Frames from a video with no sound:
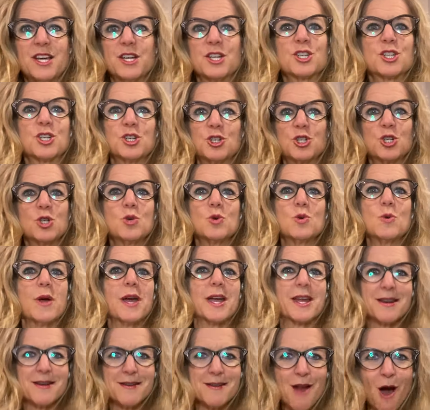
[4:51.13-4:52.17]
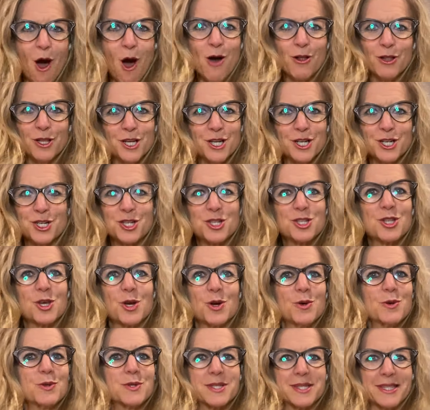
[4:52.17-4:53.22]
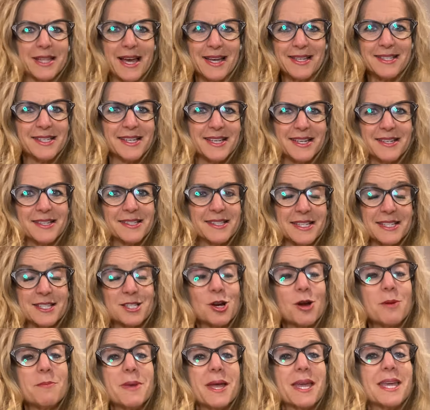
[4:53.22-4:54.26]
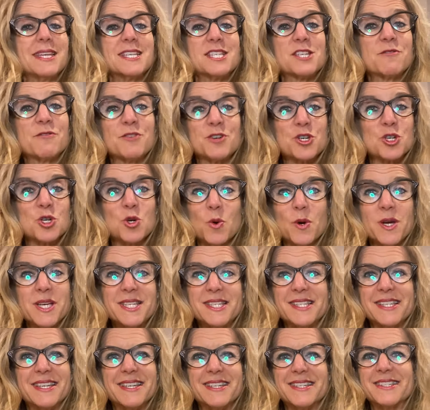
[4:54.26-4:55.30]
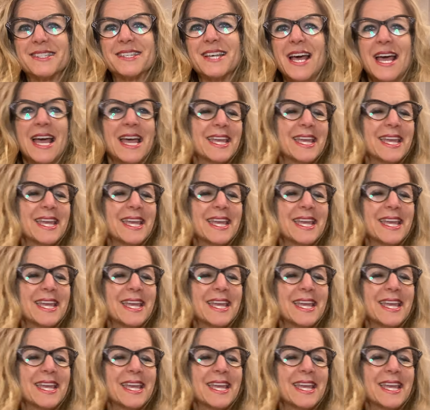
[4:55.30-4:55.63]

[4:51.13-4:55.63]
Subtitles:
Should you acknowledge those lessons and start making different choices?